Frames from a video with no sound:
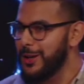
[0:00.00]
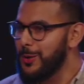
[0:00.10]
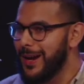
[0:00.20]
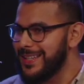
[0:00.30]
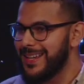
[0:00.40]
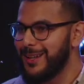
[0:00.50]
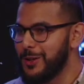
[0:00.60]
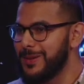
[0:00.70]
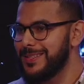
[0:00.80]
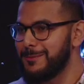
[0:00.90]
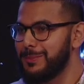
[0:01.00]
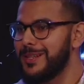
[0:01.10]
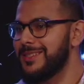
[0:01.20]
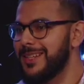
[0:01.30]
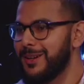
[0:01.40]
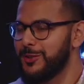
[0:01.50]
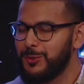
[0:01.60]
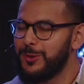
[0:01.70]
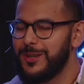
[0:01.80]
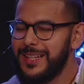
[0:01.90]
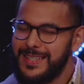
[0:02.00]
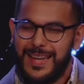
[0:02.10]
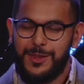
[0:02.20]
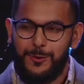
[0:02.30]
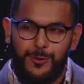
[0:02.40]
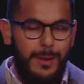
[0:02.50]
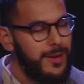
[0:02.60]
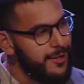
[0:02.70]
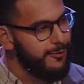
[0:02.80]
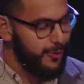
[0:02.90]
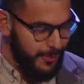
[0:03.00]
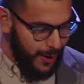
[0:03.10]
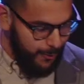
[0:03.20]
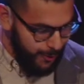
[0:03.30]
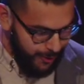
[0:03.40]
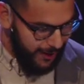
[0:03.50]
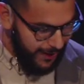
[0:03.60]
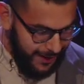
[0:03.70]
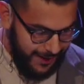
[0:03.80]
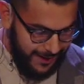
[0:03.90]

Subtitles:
I know it might sound a little bit simplistic. Josue, really, is that the remedy for my worry?